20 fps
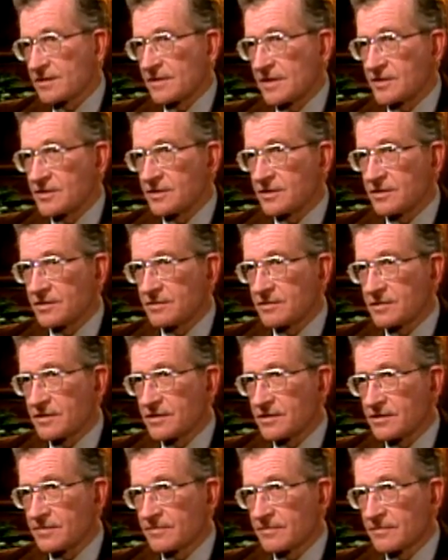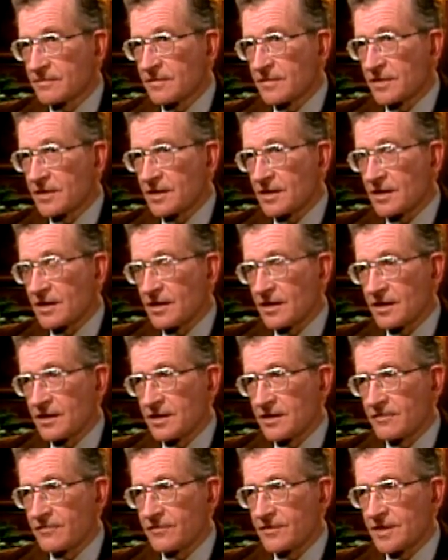institutions.
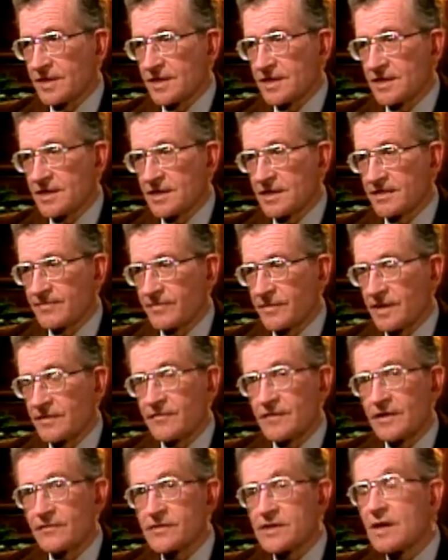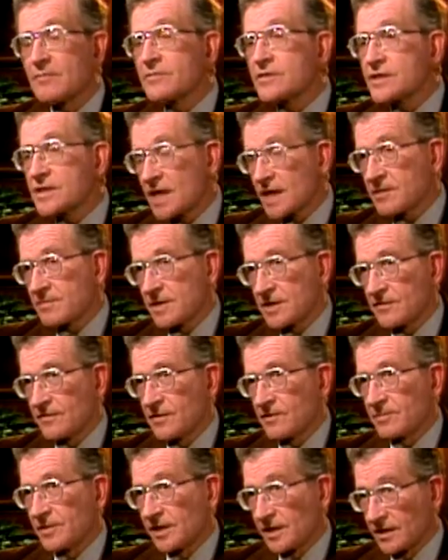If some segment of the
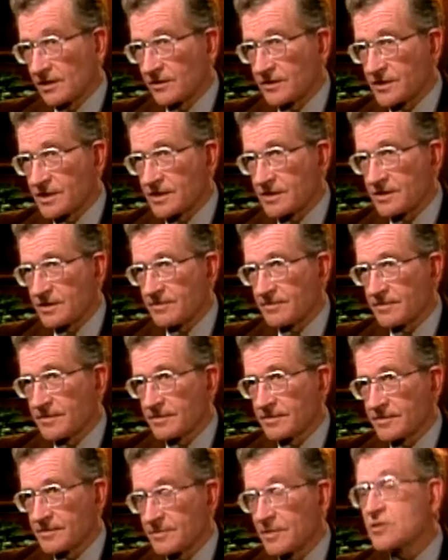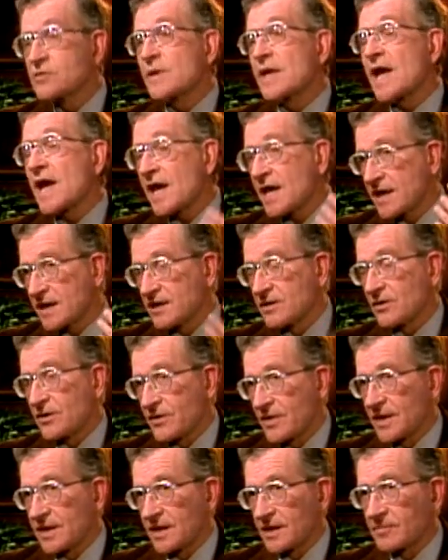political system, suppose we had an
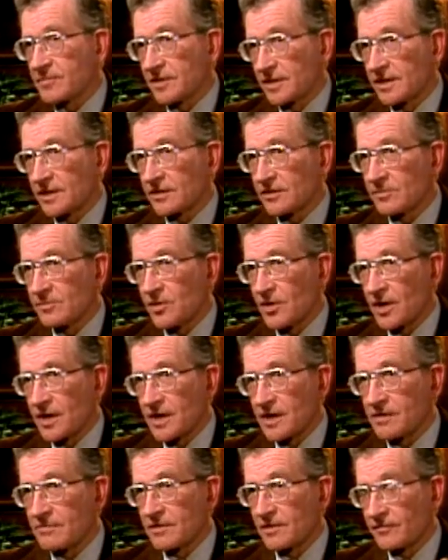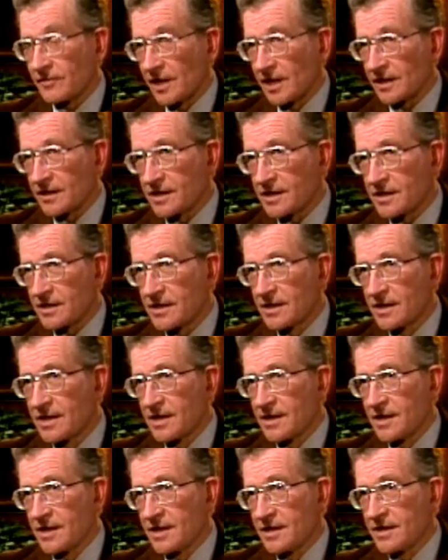authentic political party reflecting
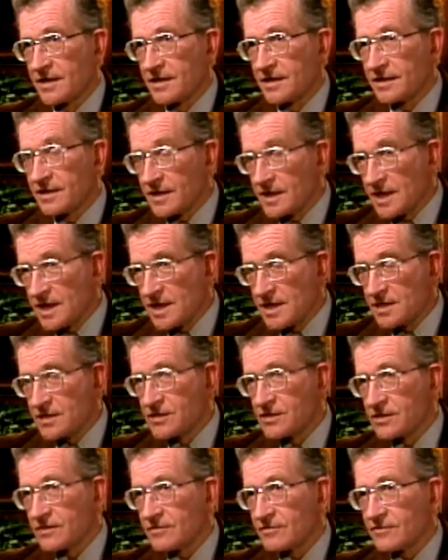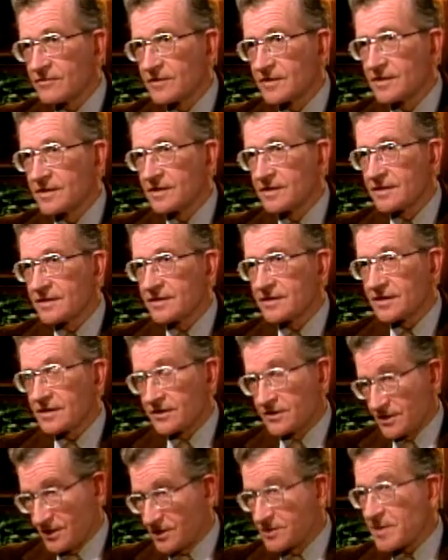the needs of
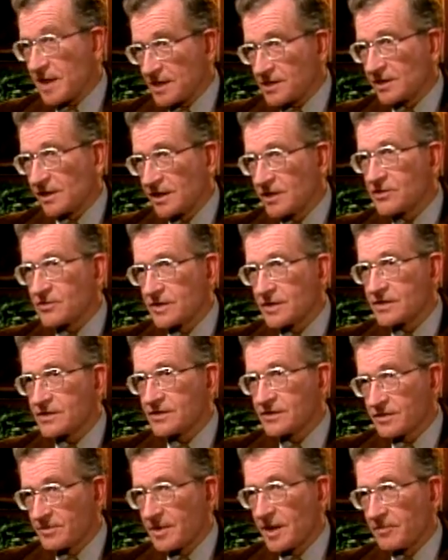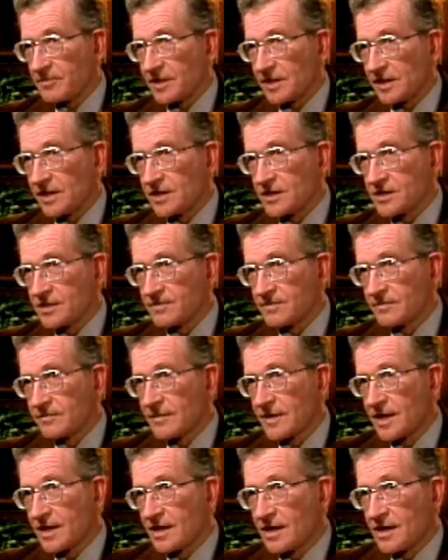the special interests, the population,
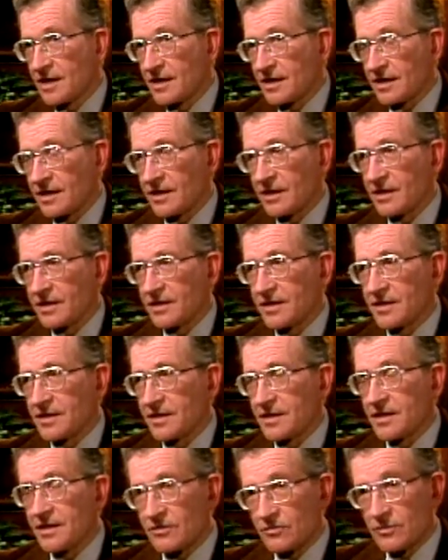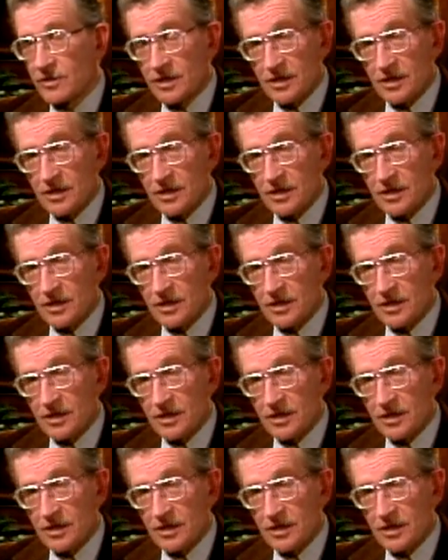it would